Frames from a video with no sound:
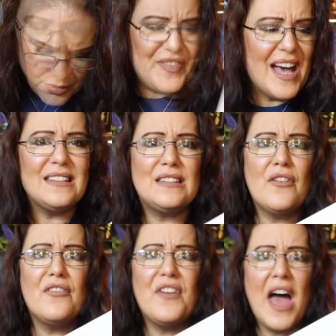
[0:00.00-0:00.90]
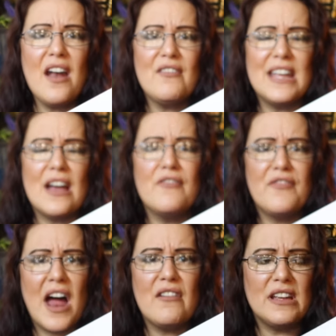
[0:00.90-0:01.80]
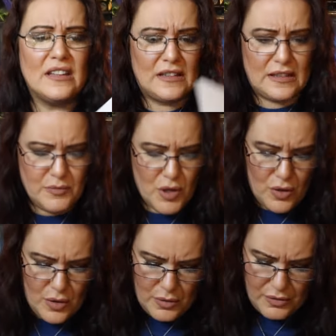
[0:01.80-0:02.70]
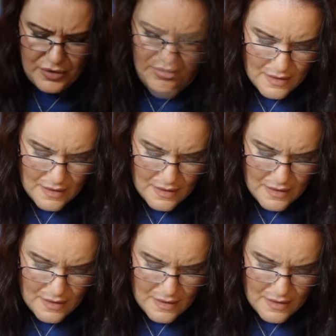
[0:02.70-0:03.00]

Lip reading: That's very, very smooth.